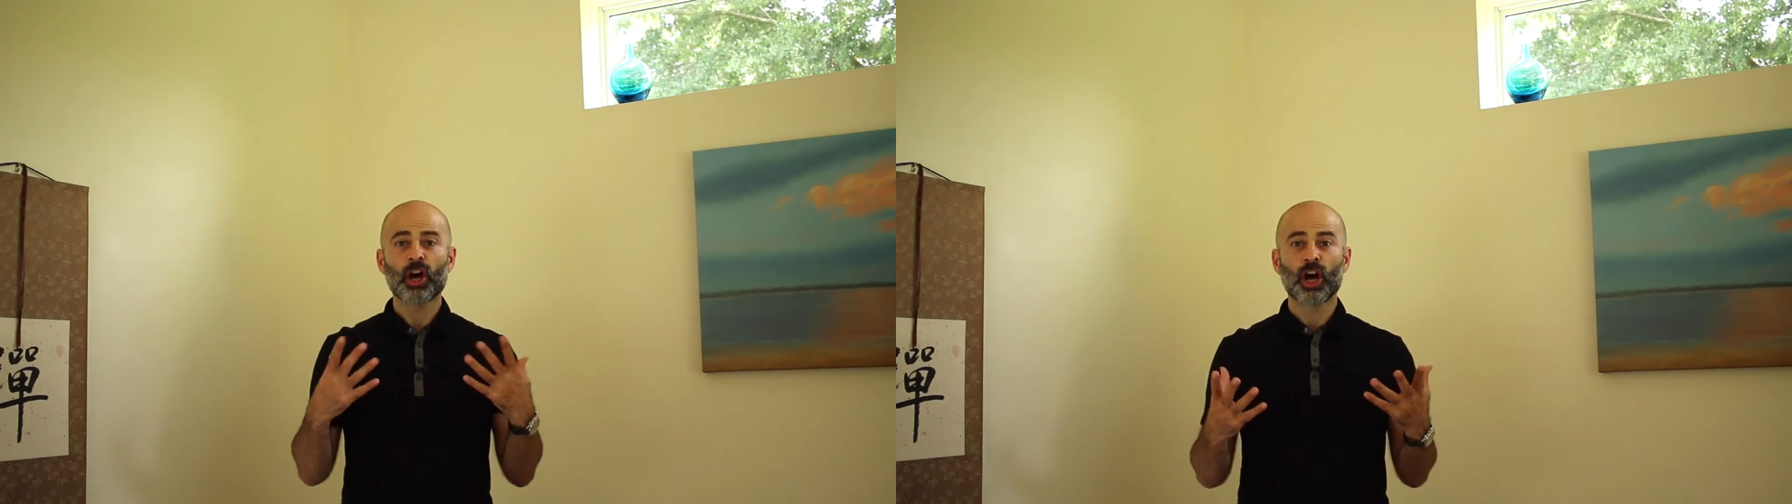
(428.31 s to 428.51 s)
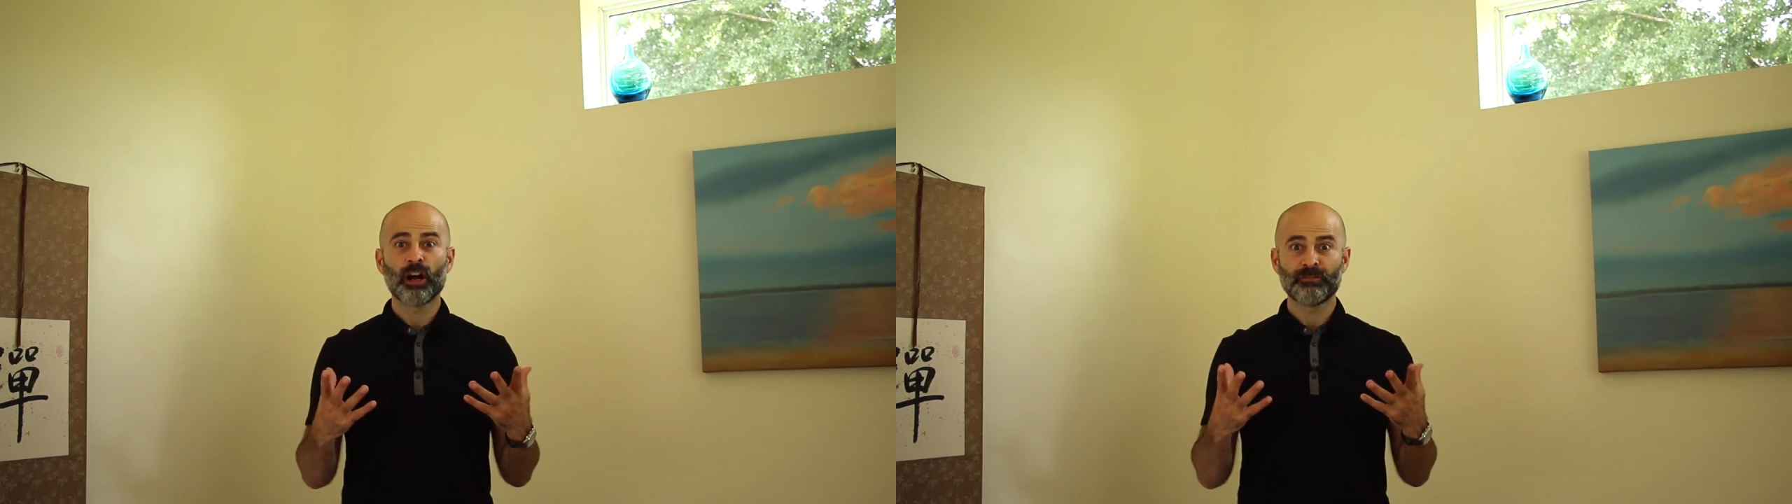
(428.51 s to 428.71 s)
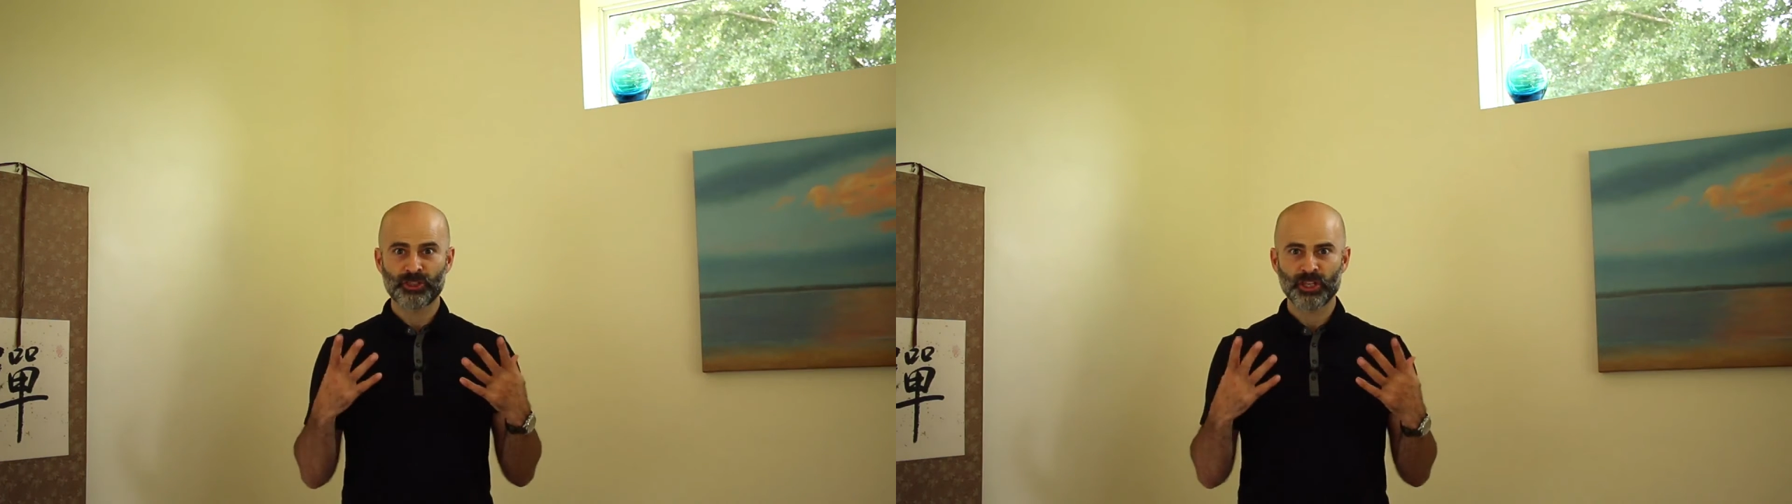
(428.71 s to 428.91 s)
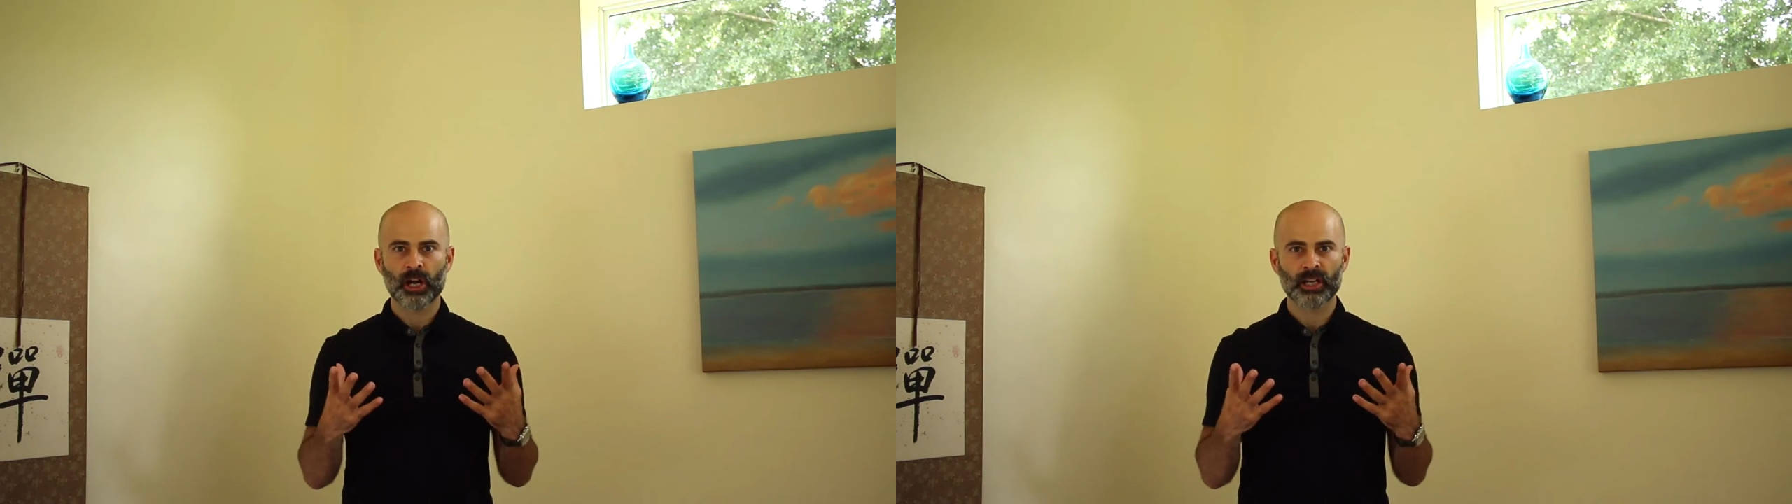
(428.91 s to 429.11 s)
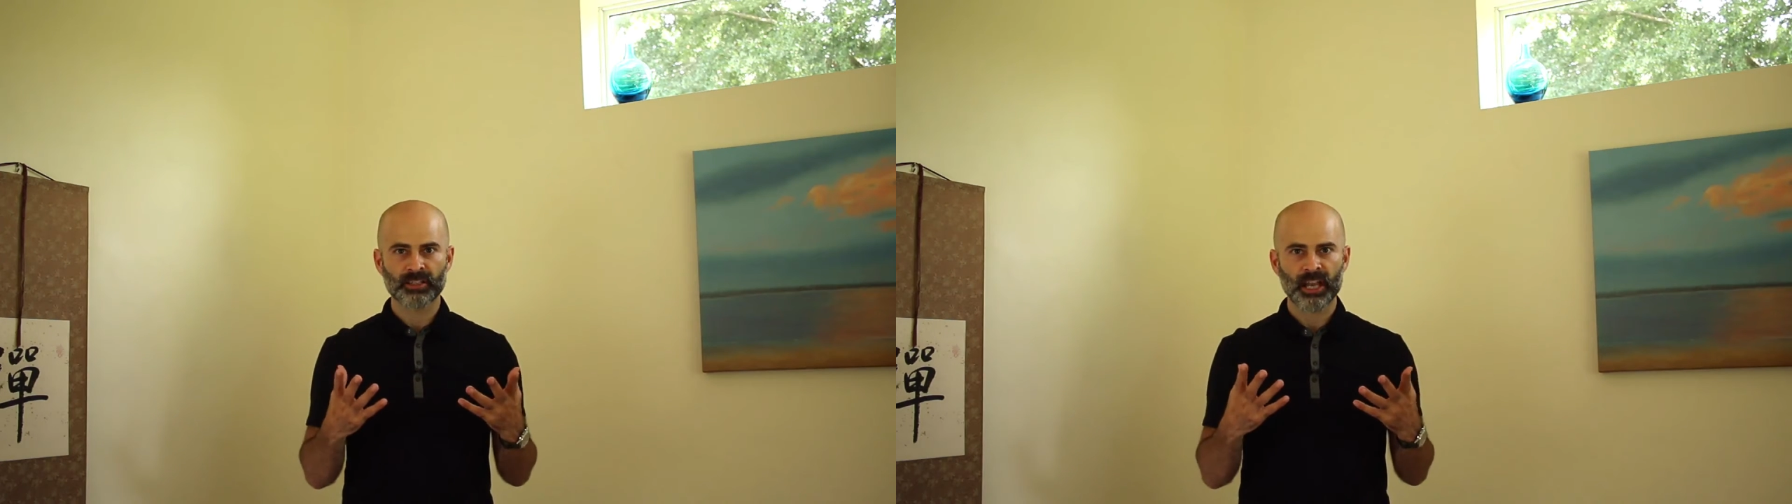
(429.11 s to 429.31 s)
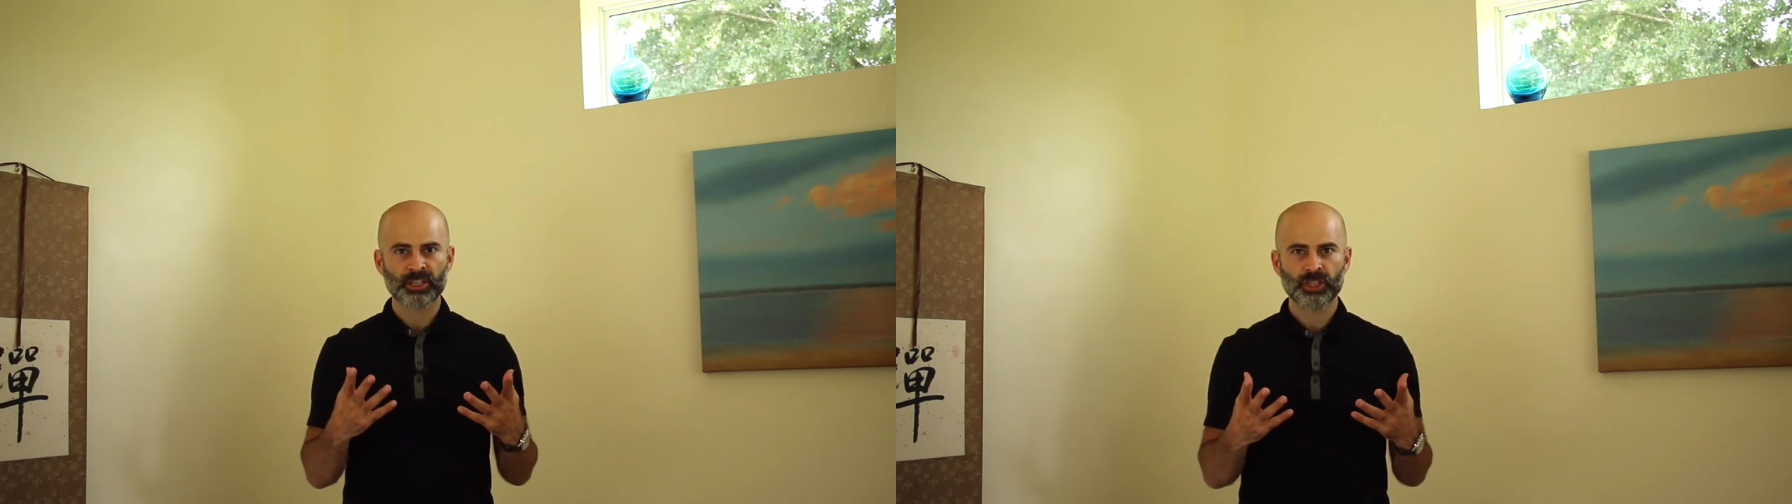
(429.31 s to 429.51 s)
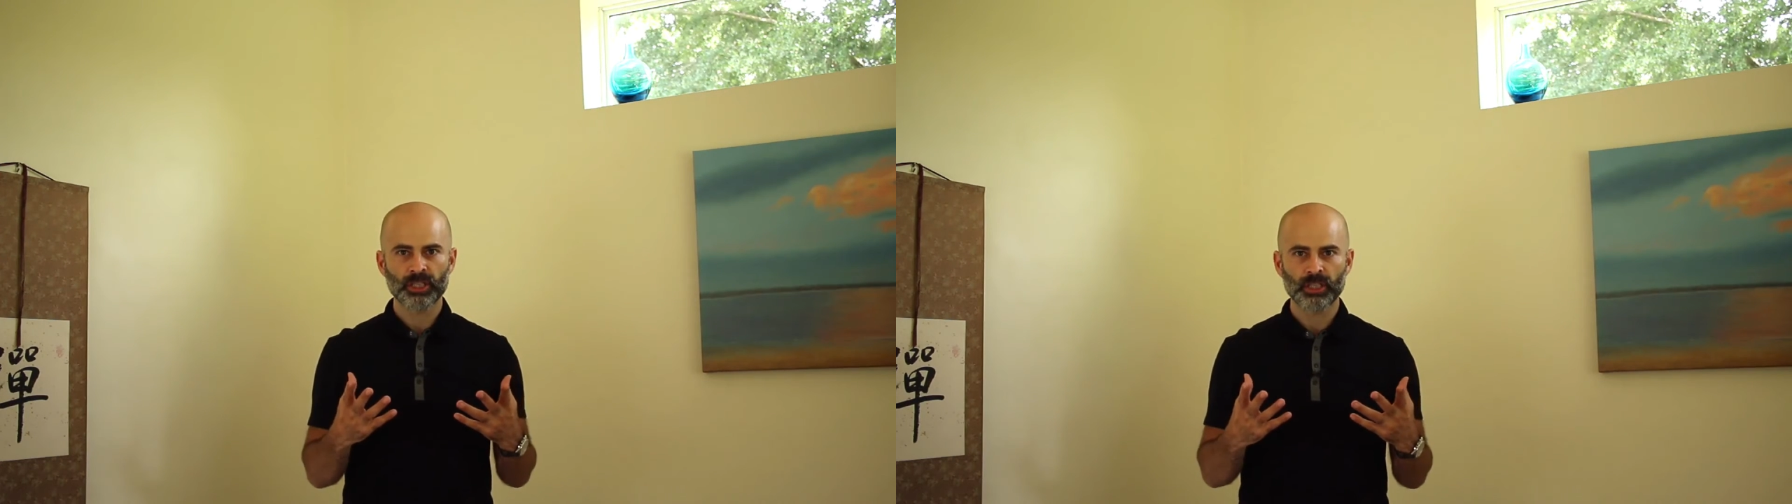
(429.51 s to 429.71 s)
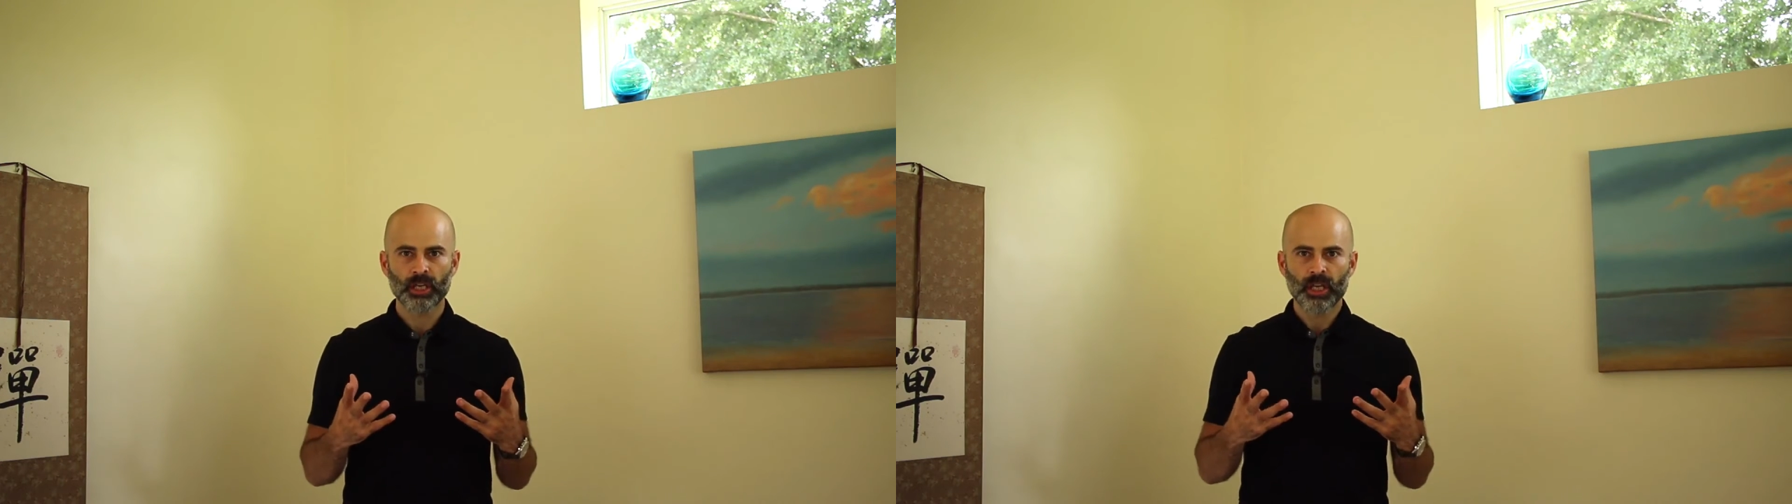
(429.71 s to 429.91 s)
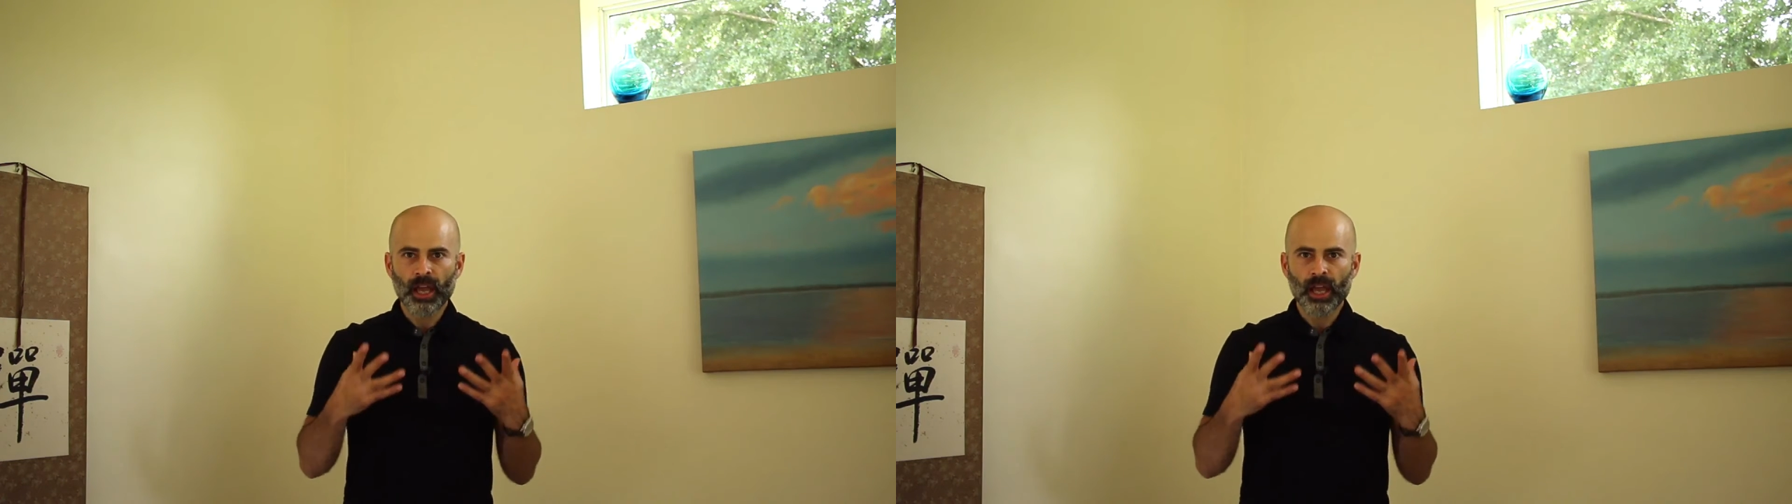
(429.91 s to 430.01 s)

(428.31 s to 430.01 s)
of Qigong and Tai Chi.